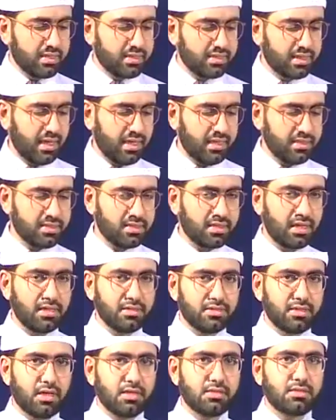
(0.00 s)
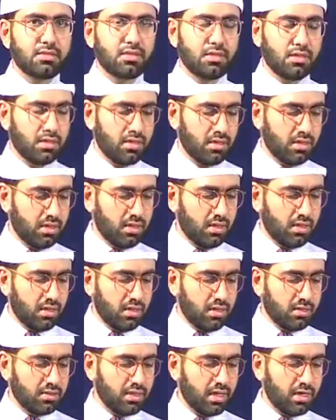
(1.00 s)
science tells us
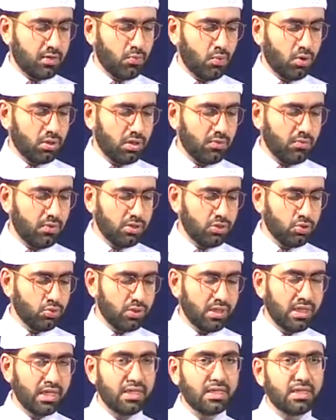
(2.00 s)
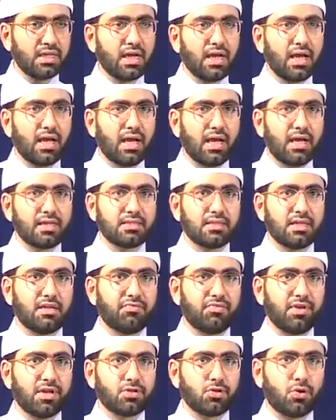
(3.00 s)
that whatever you eat has an
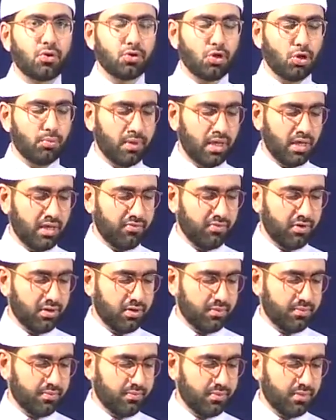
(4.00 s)
effect on your behavior.